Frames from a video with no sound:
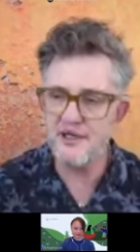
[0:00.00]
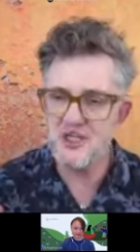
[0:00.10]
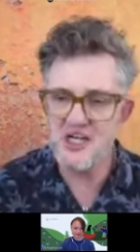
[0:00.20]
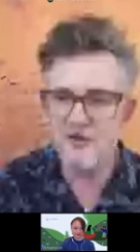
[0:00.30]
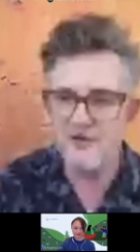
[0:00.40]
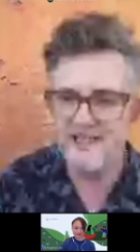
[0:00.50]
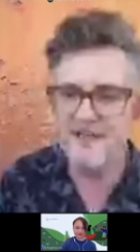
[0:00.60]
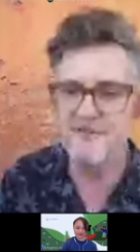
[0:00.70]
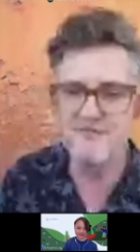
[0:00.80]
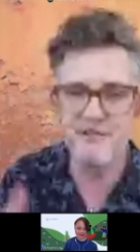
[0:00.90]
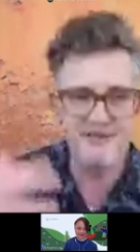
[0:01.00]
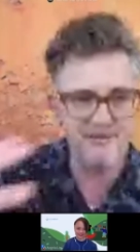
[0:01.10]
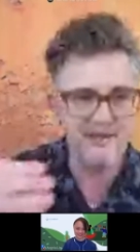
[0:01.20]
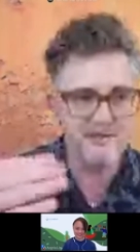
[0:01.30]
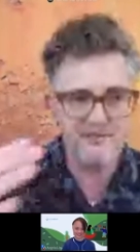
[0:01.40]
going to share all seven because it
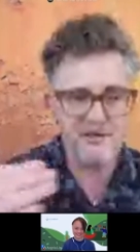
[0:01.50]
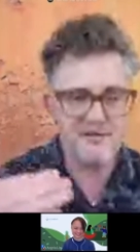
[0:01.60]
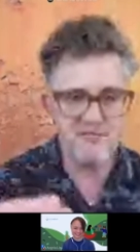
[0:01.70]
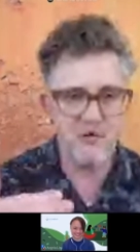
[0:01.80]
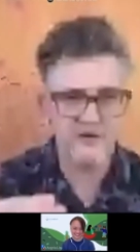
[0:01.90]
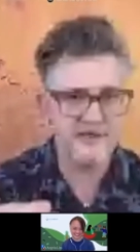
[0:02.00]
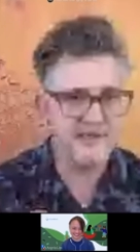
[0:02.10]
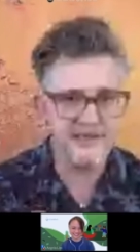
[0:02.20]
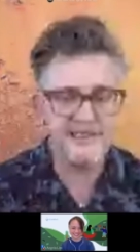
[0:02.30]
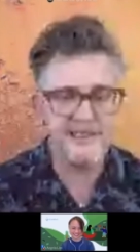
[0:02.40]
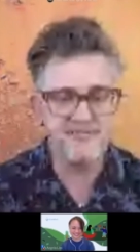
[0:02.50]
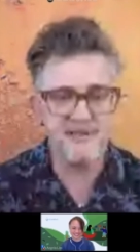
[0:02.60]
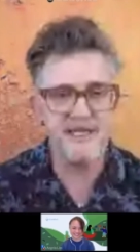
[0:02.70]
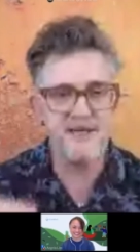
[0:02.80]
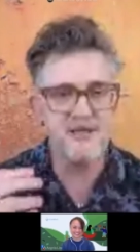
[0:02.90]
becomes a bit of a boring list,
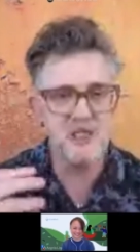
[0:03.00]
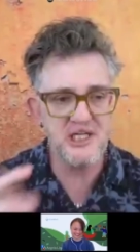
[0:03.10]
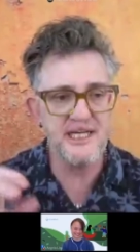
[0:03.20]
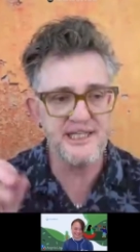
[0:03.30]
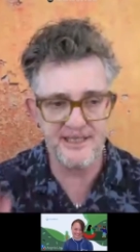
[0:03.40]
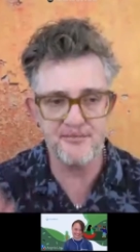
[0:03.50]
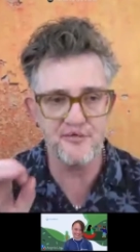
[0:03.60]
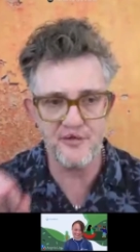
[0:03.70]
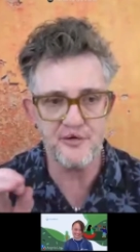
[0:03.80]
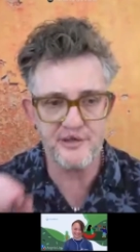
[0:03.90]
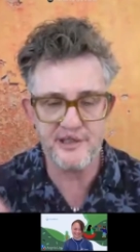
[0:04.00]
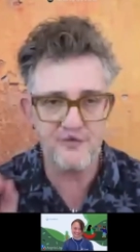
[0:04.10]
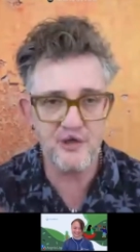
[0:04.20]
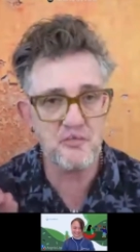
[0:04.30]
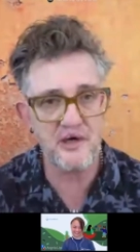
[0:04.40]
but let me share some of those. So
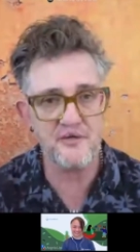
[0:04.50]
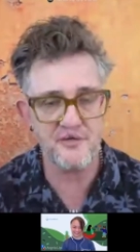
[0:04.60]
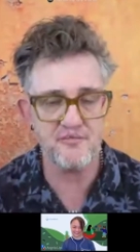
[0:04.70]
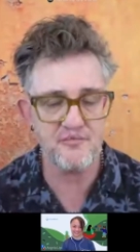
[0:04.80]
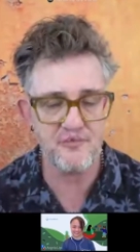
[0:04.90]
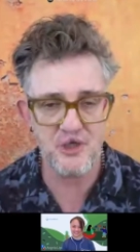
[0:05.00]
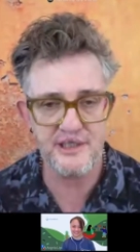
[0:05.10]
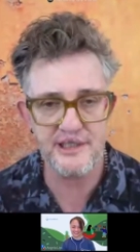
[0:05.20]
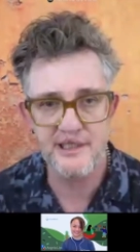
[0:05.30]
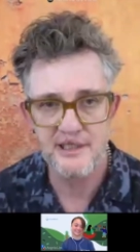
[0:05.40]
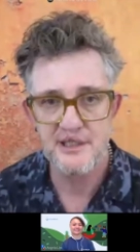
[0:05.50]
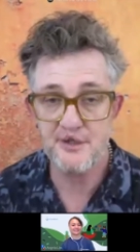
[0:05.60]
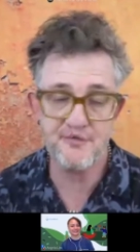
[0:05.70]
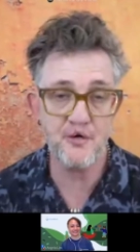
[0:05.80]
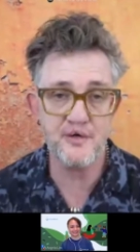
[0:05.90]
you've heard one of them, which is
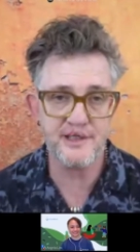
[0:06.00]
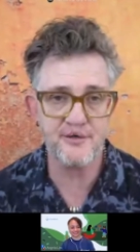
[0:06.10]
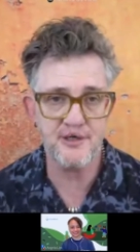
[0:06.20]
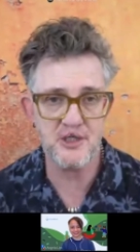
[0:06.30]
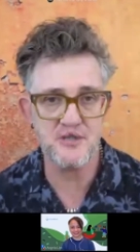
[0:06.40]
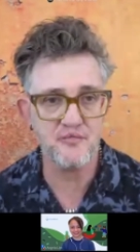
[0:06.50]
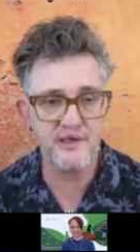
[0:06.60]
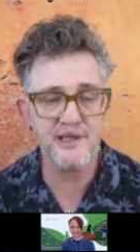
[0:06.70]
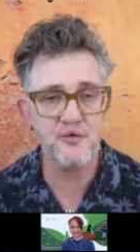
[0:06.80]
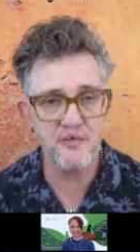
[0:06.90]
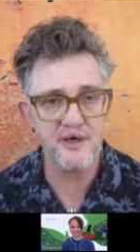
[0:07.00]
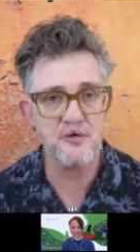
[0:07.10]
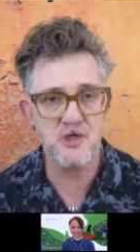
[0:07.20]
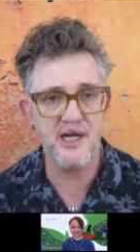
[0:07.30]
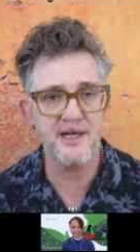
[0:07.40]
the focus question What's the
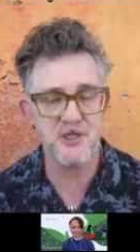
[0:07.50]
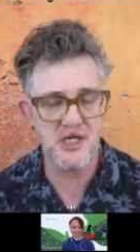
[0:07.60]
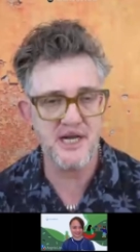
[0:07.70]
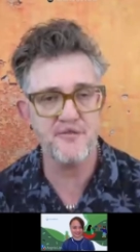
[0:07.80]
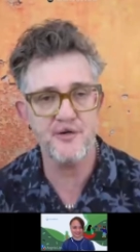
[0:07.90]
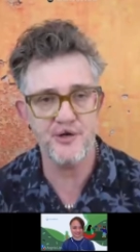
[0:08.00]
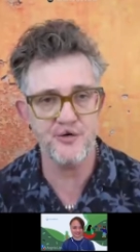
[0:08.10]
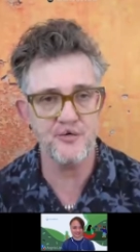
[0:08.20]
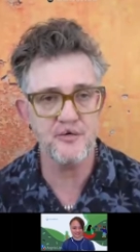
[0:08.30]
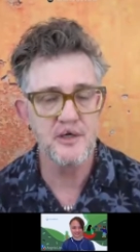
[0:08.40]
real challenge here for you?